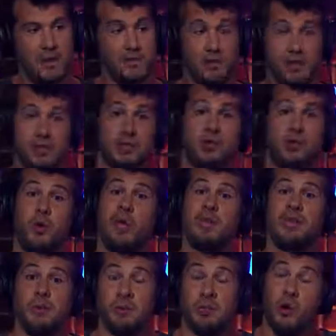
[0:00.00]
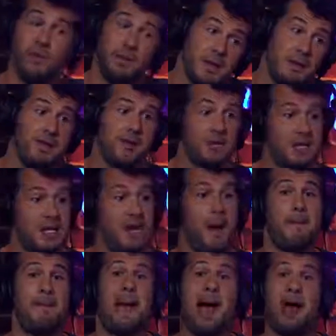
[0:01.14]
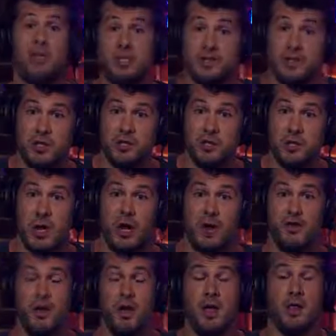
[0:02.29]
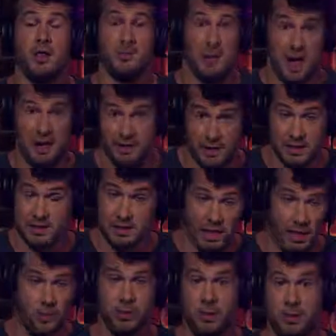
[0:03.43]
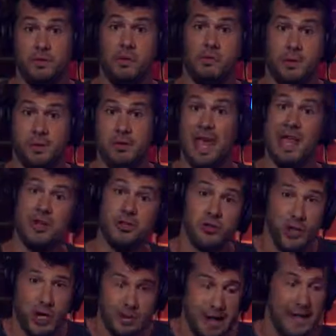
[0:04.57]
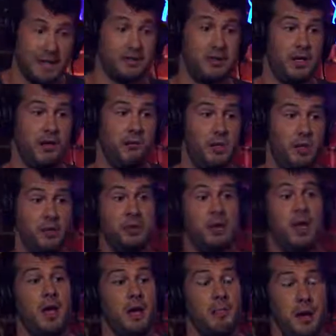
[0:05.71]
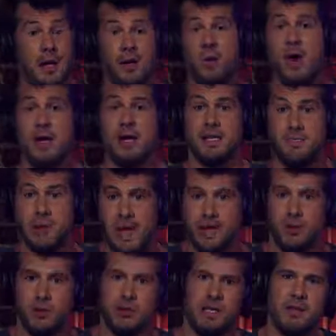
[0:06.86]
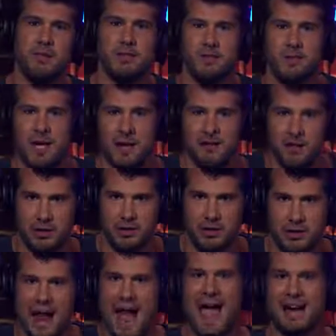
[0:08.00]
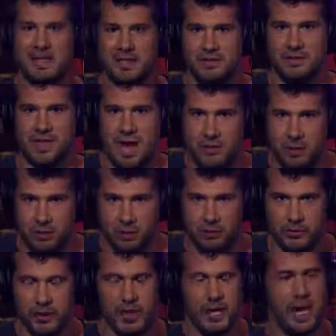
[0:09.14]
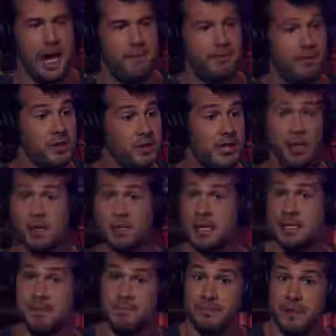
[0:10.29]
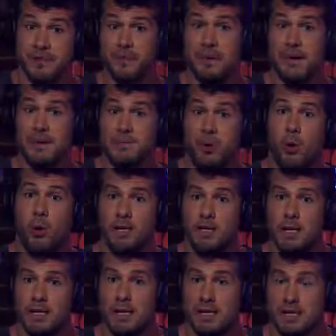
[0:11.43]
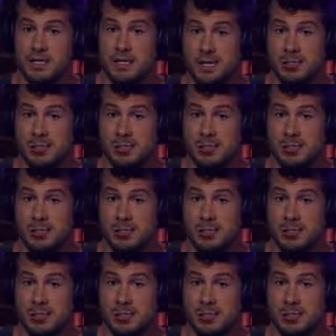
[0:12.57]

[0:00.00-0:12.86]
So this is a quick segment to hopefully maybe present a balanced view of the benefits, and they are real for both, and drawbacks of both marijuana and tobacco, and really more so kind of their active chemicals. First thing I want to say is they're very important in an